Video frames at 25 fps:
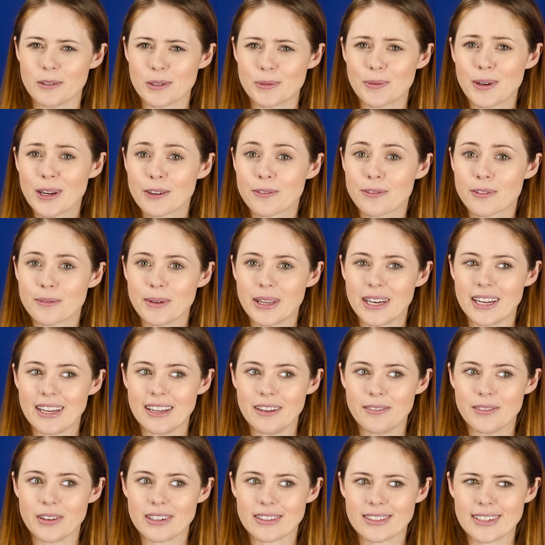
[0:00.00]
It was weird for me to
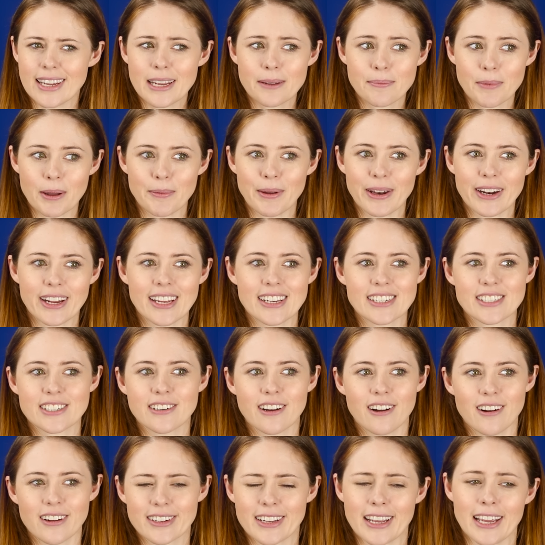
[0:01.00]
even take my
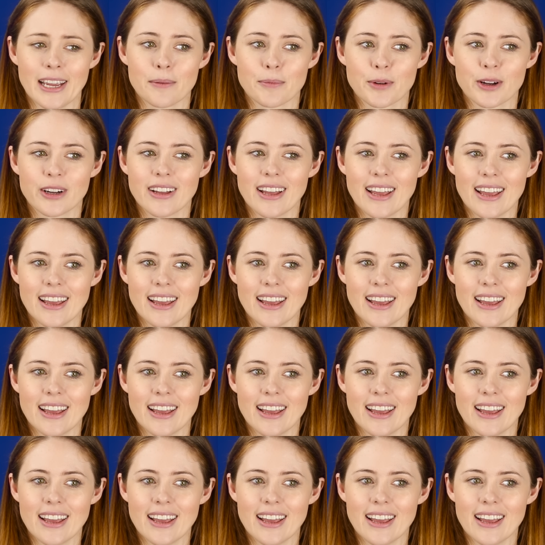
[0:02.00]
medication on camera,